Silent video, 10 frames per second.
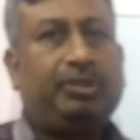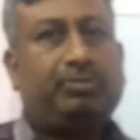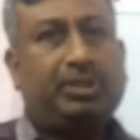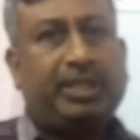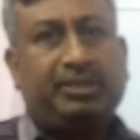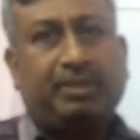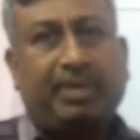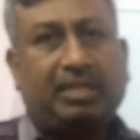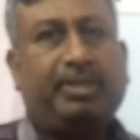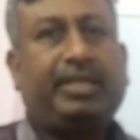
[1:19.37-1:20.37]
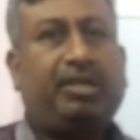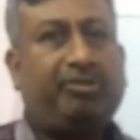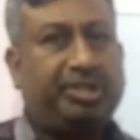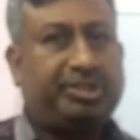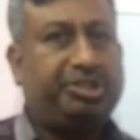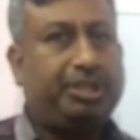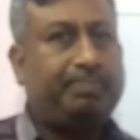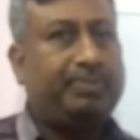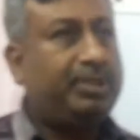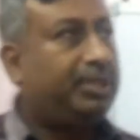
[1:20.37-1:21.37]
So there is a mathematical relationship.
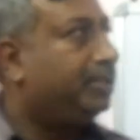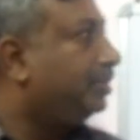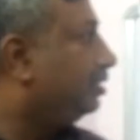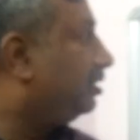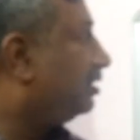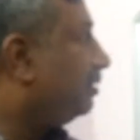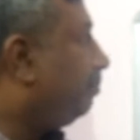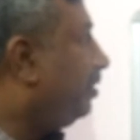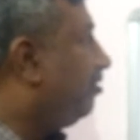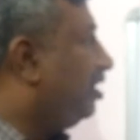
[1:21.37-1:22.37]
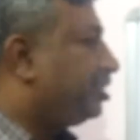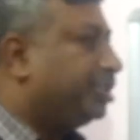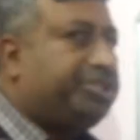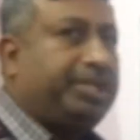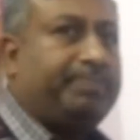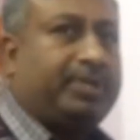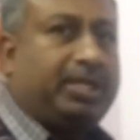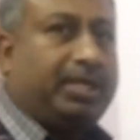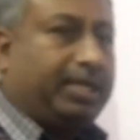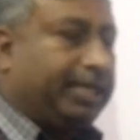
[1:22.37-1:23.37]
This is a simple relationship,
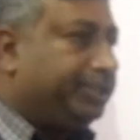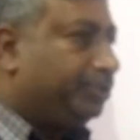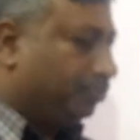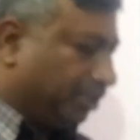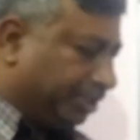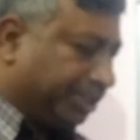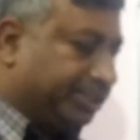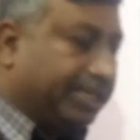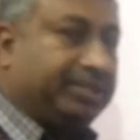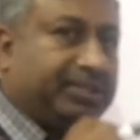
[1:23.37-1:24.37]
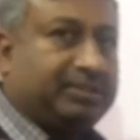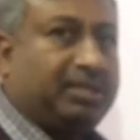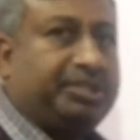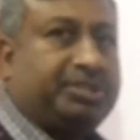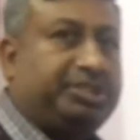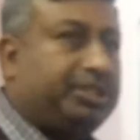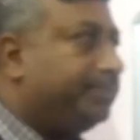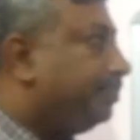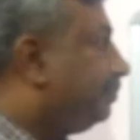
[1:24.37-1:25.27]
and to understand this relationship,